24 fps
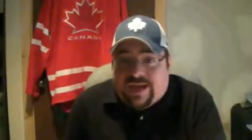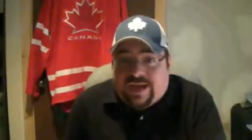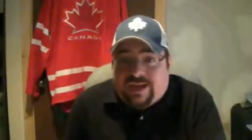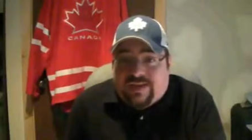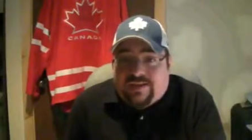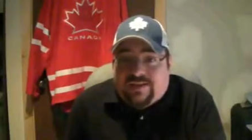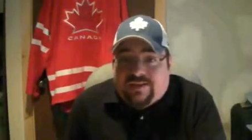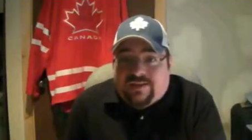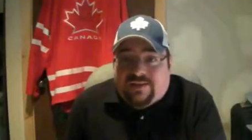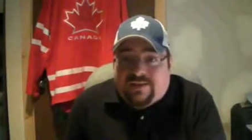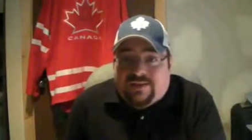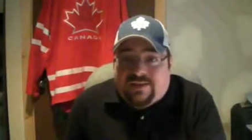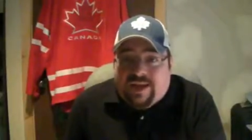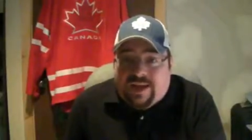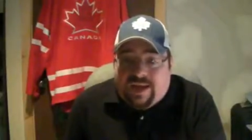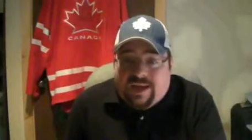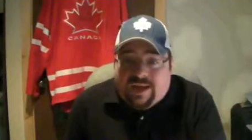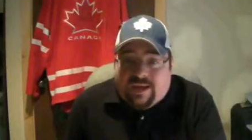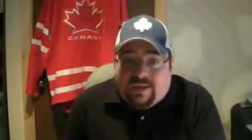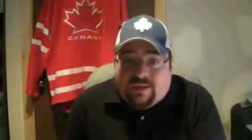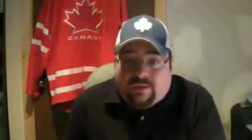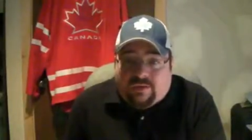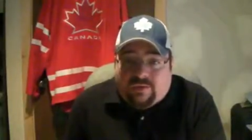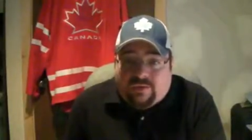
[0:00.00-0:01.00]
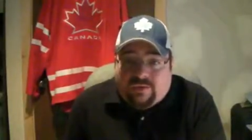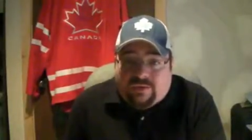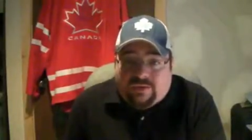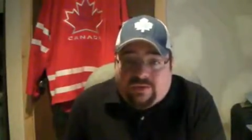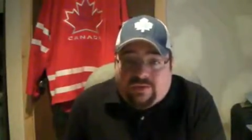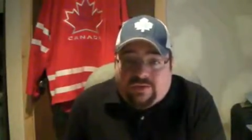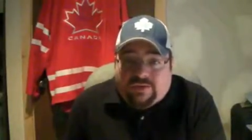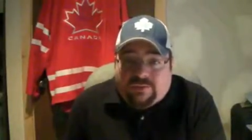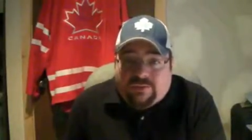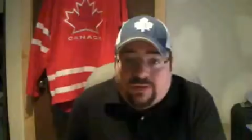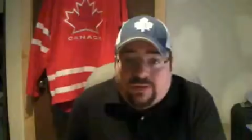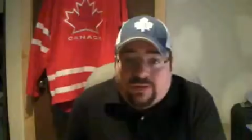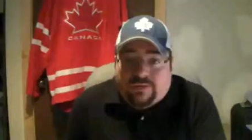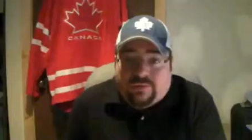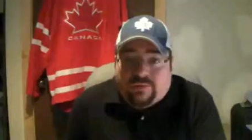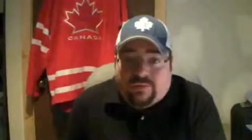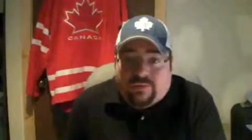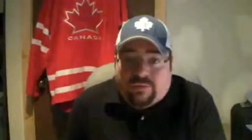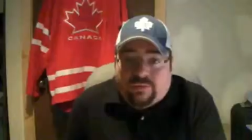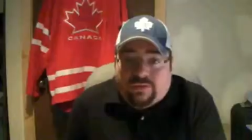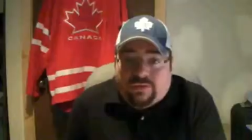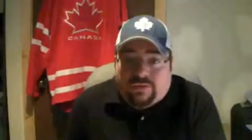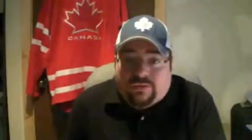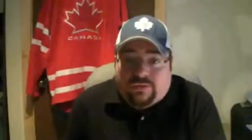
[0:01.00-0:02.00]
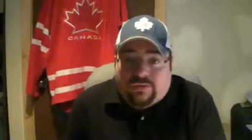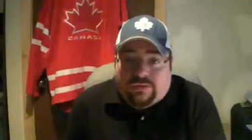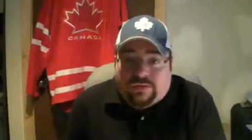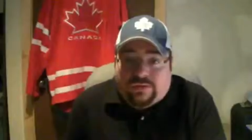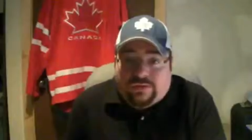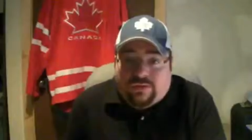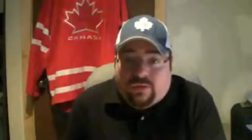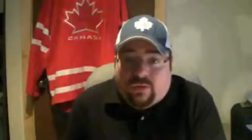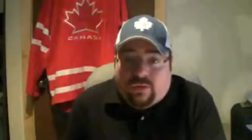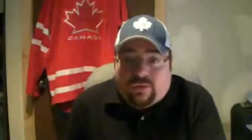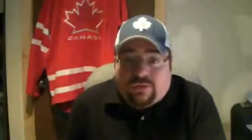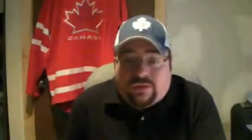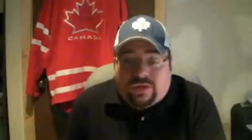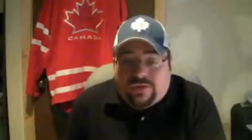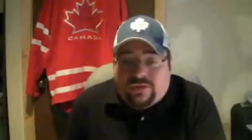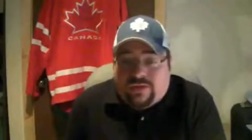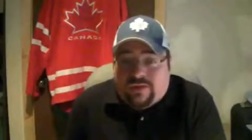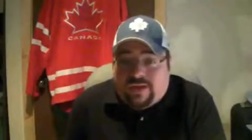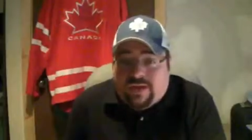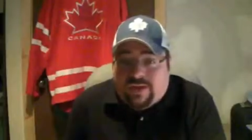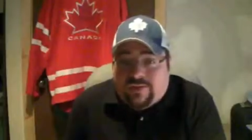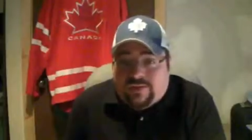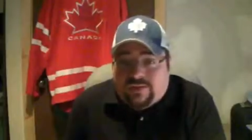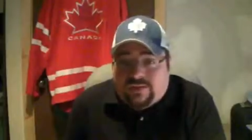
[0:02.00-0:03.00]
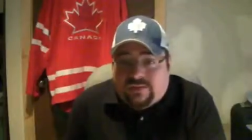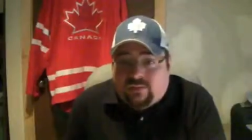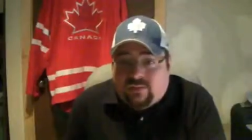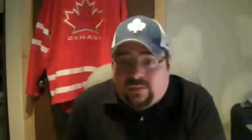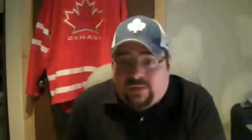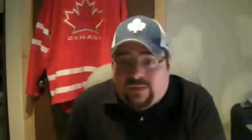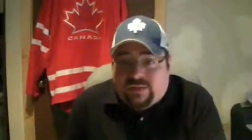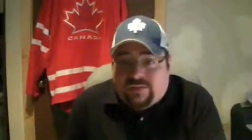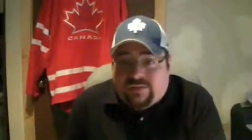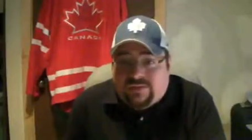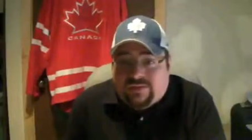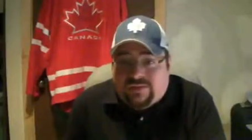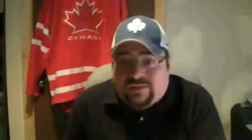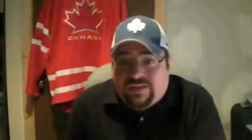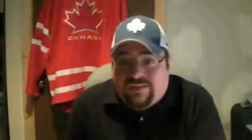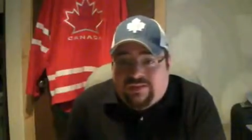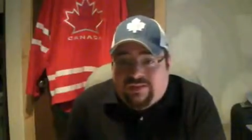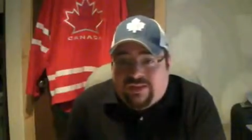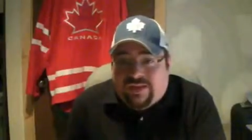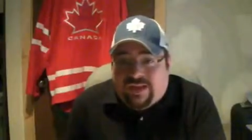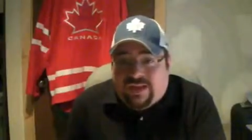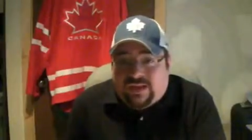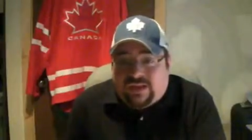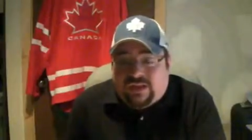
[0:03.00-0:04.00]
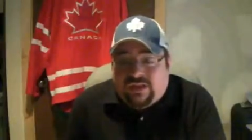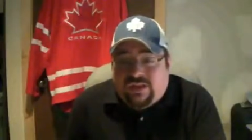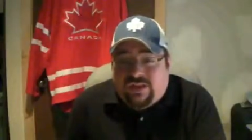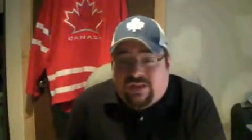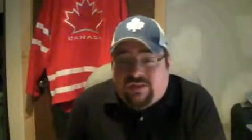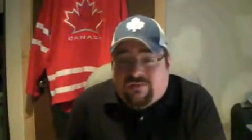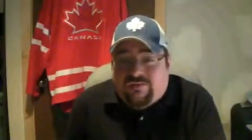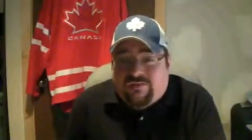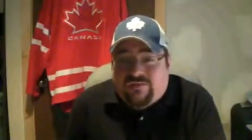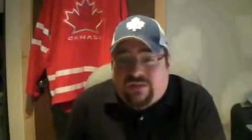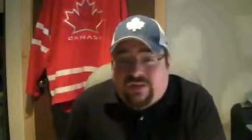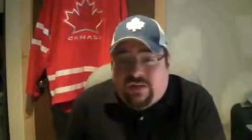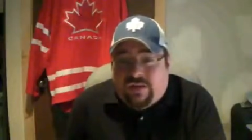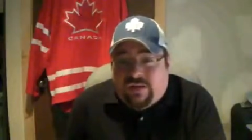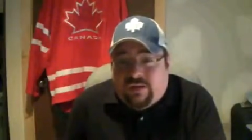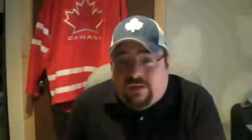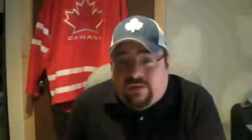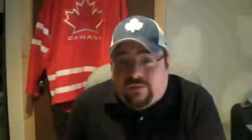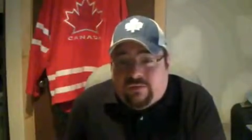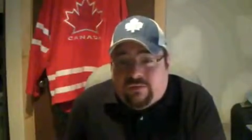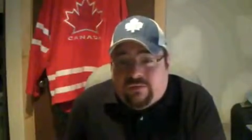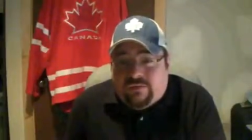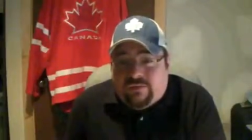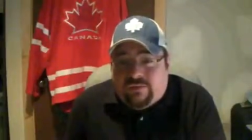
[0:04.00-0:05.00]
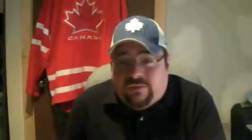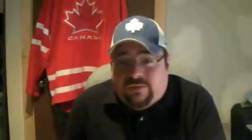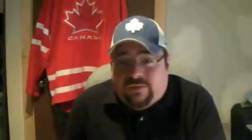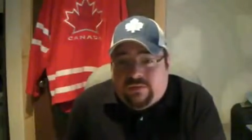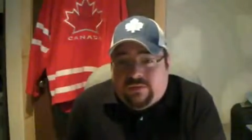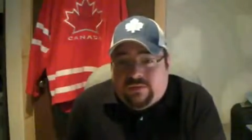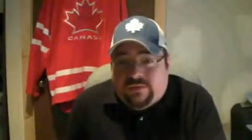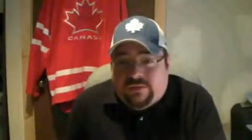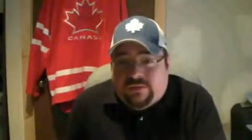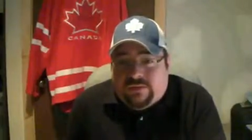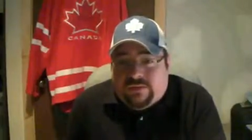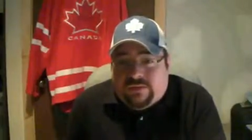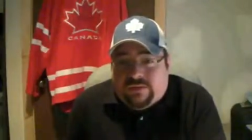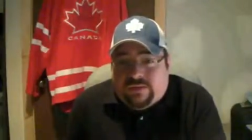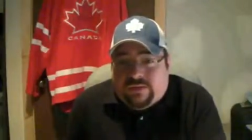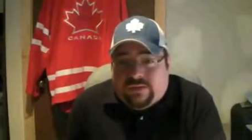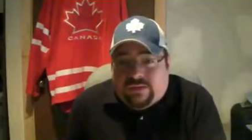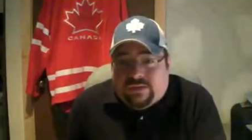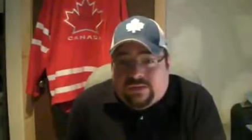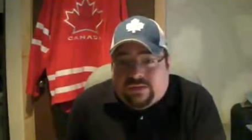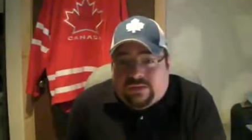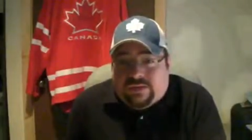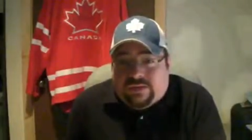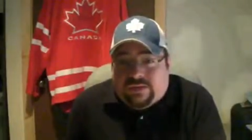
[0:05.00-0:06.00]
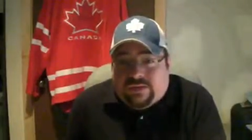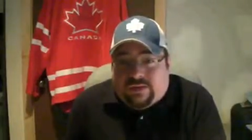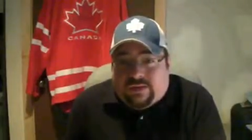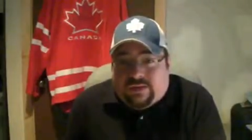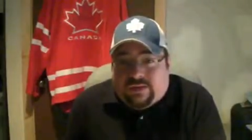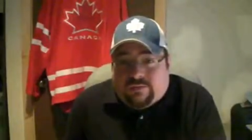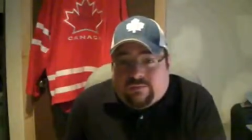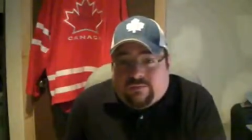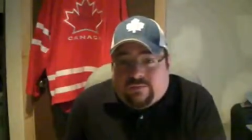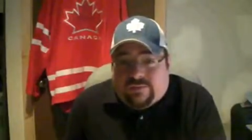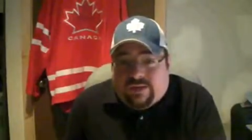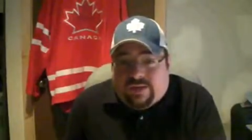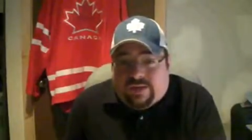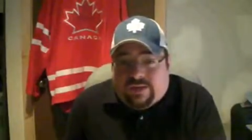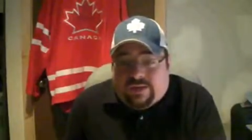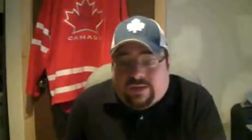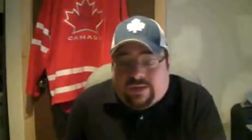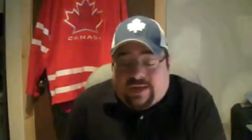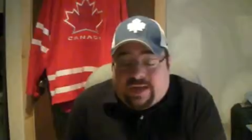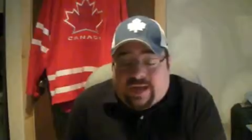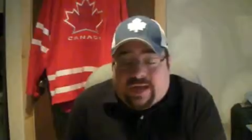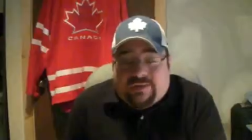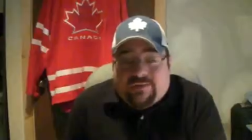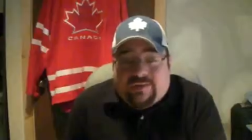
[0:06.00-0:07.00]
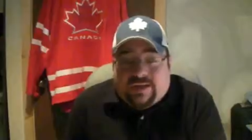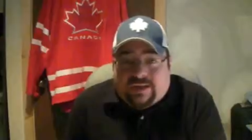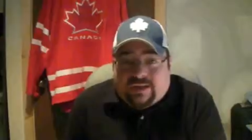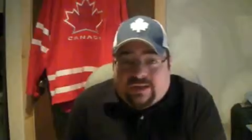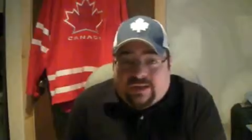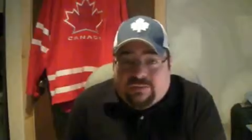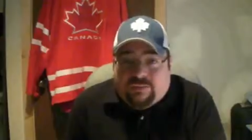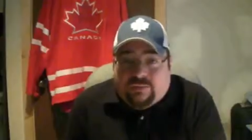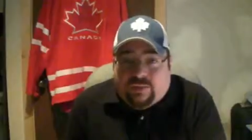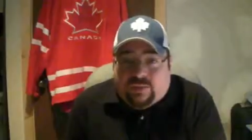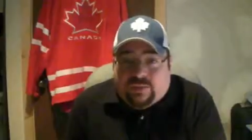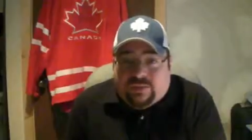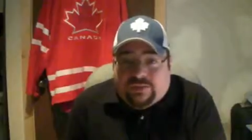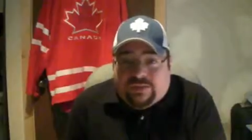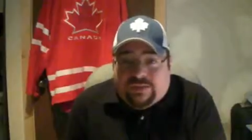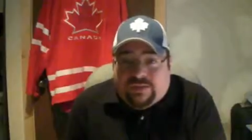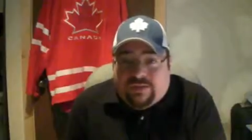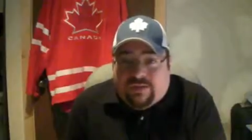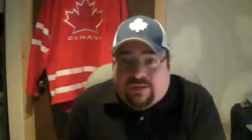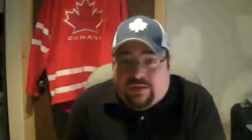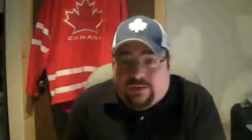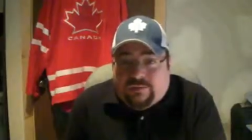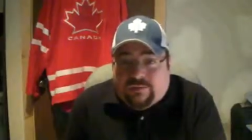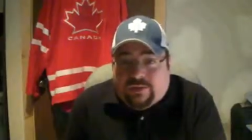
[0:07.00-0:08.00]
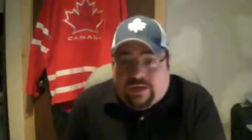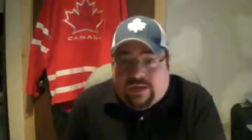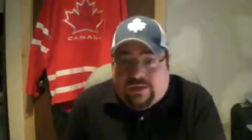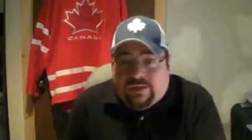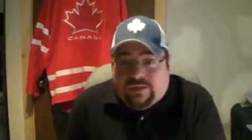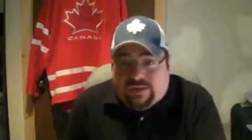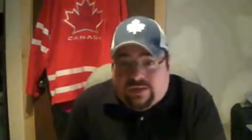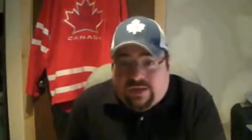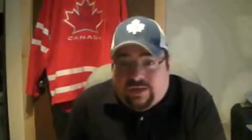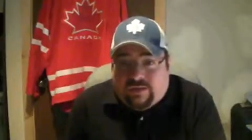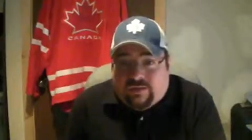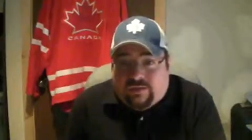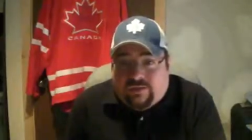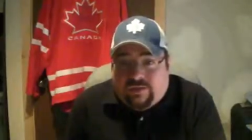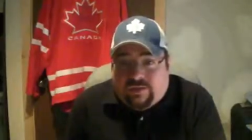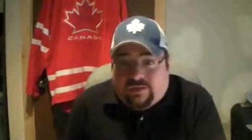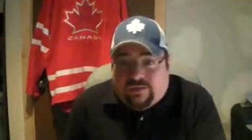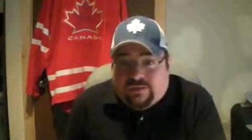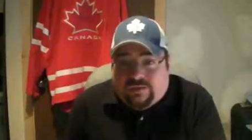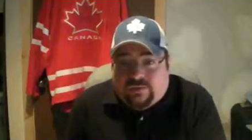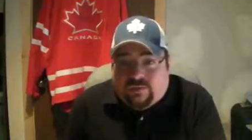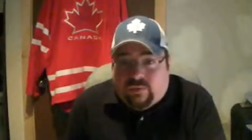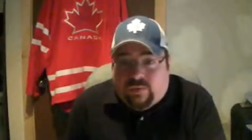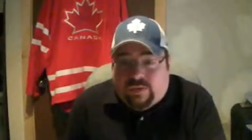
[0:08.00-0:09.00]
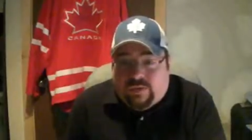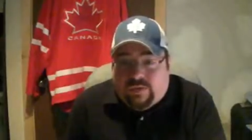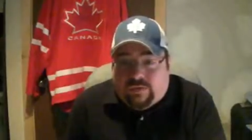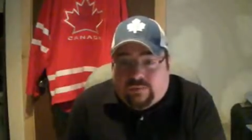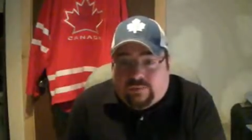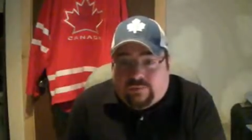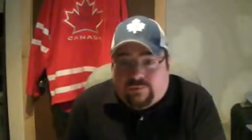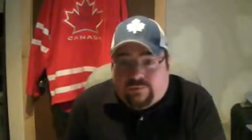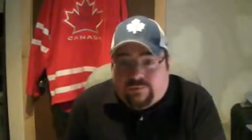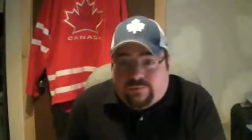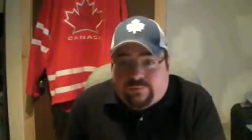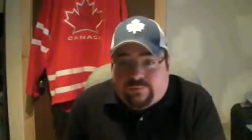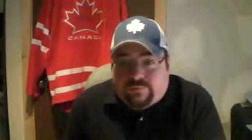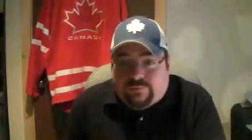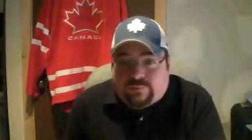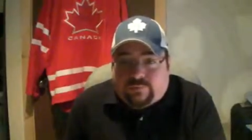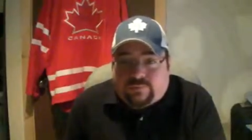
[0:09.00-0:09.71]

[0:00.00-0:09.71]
And now there's been a rumor going around the net this week. There's even actually a video um, that I've actually posted it on my channel here as well.